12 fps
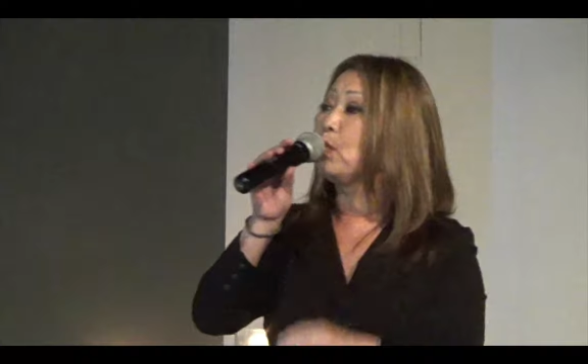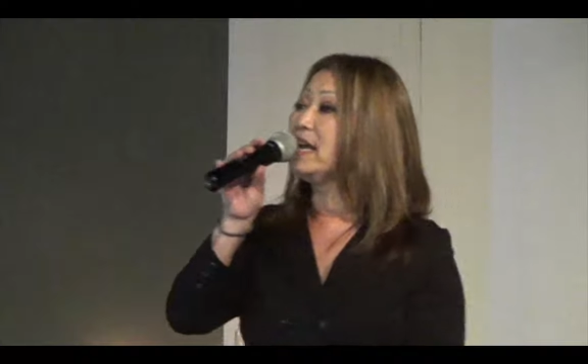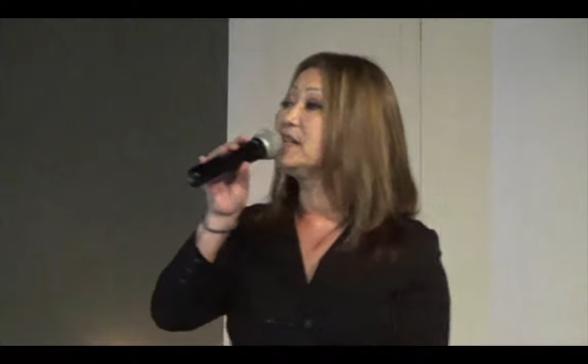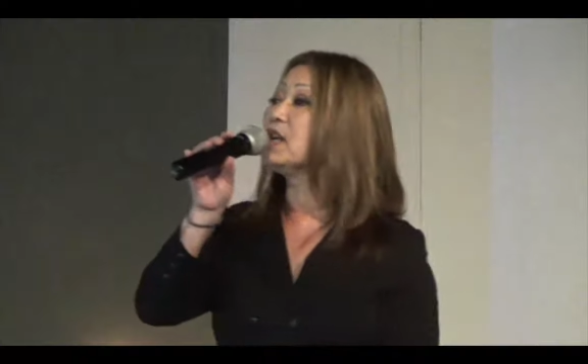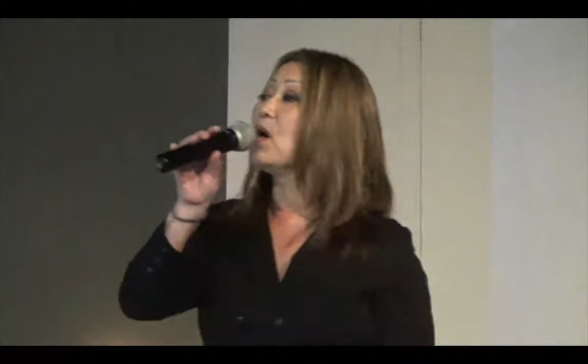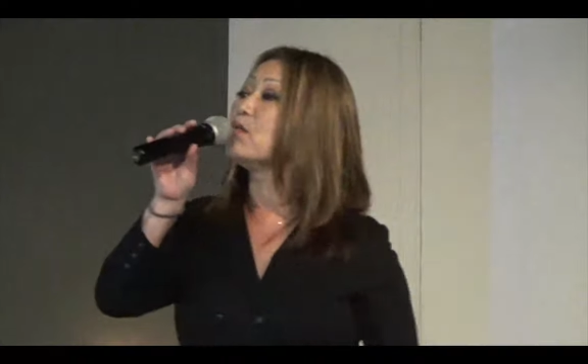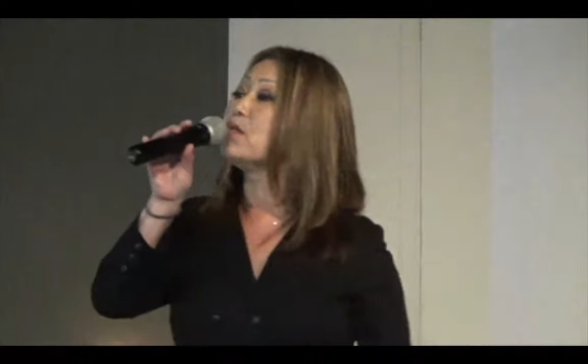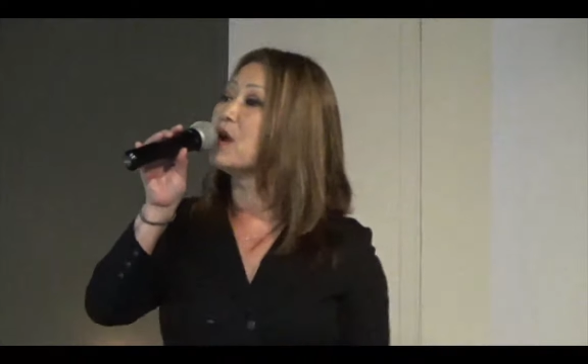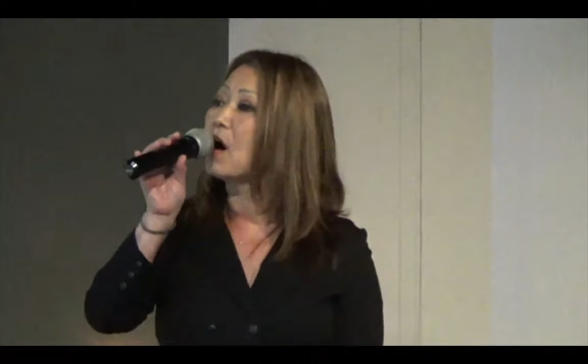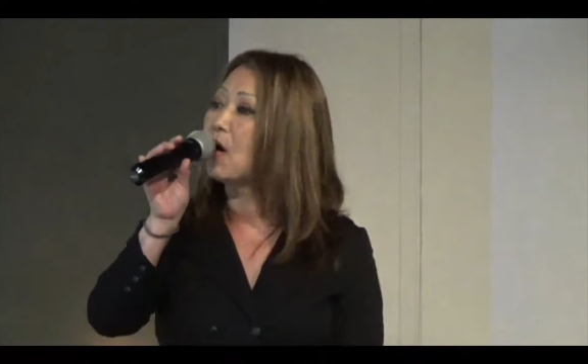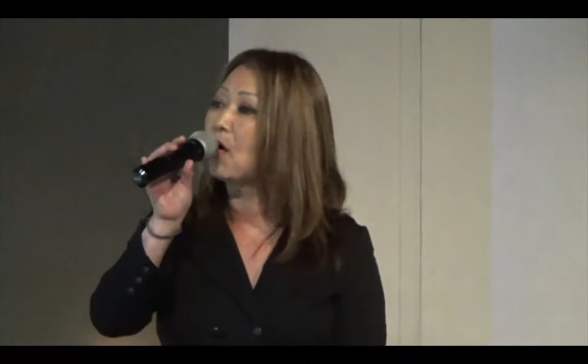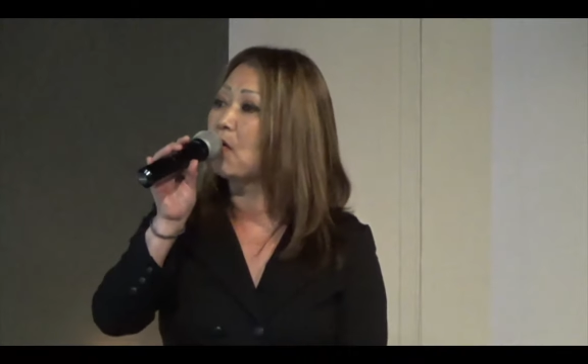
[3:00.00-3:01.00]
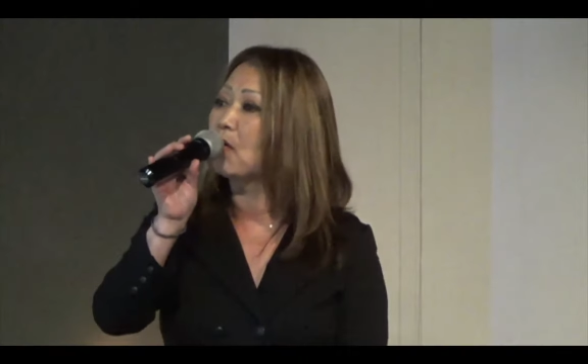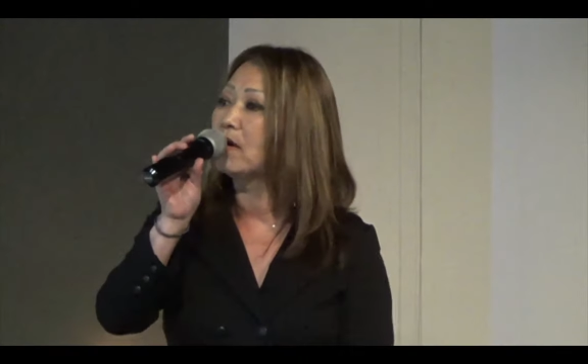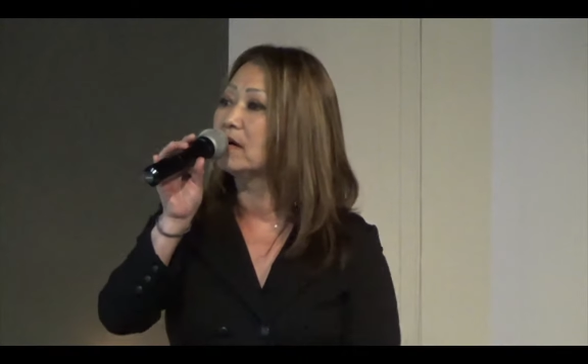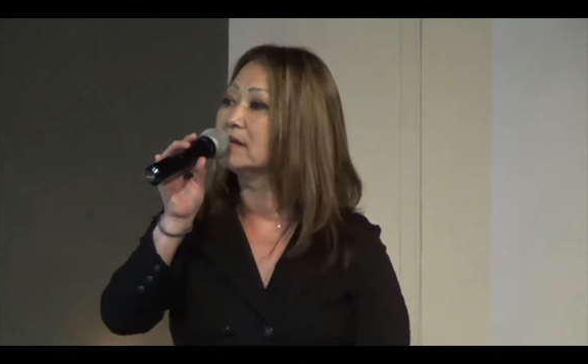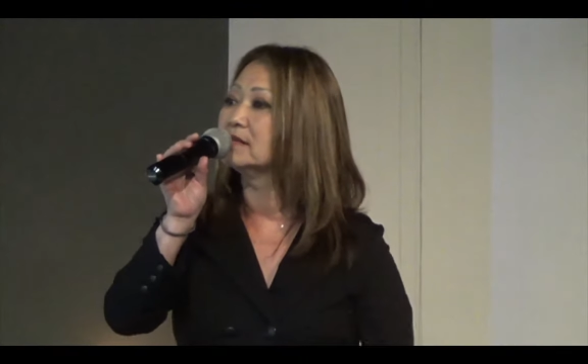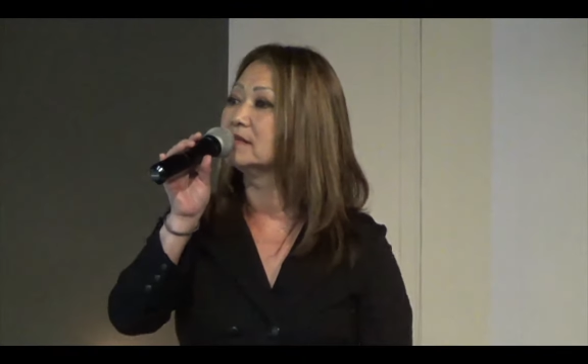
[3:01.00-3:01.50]
we don't know
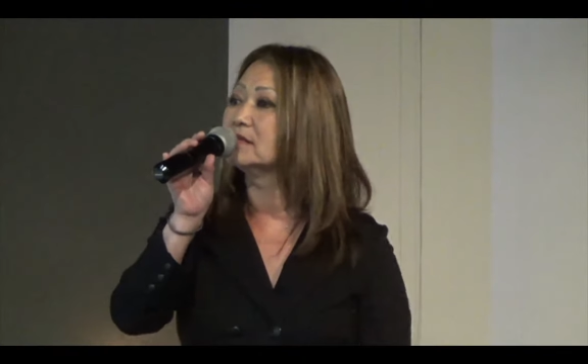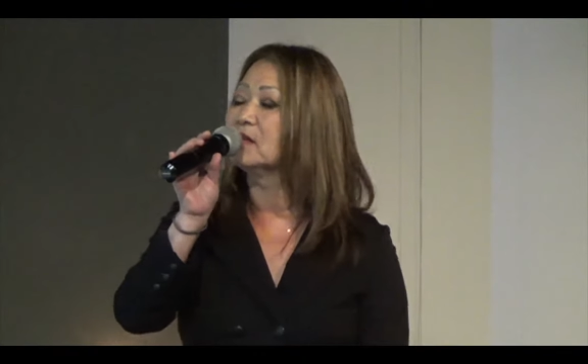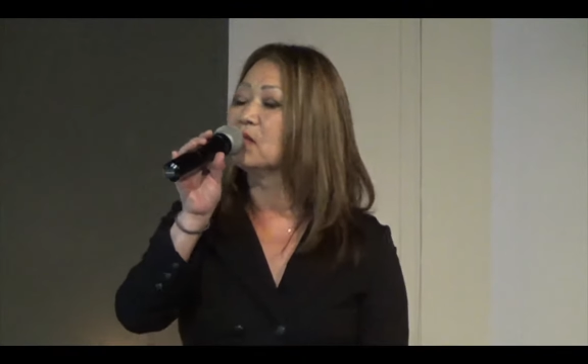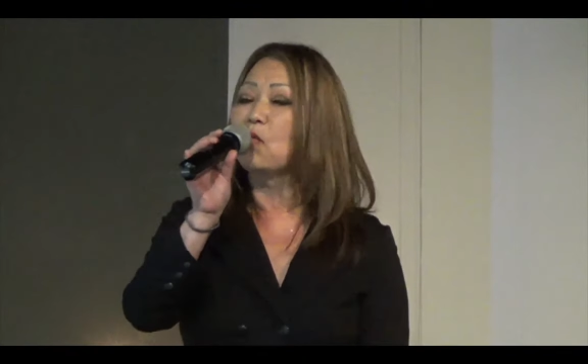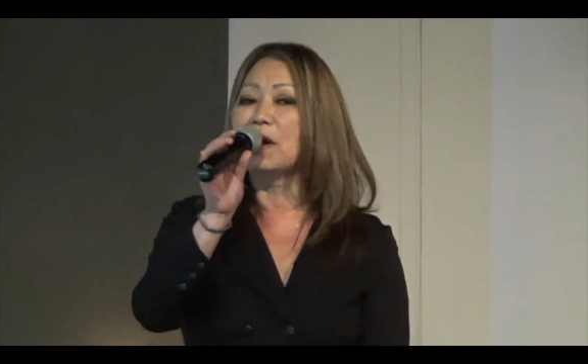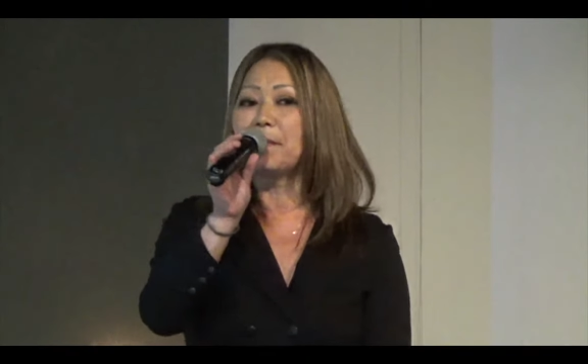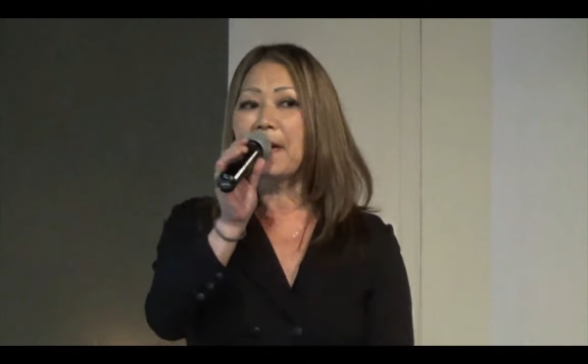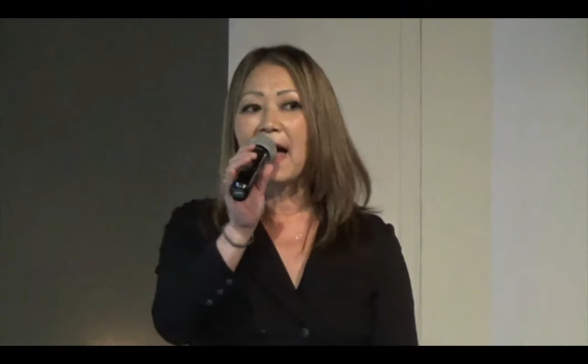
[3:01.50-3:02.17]
what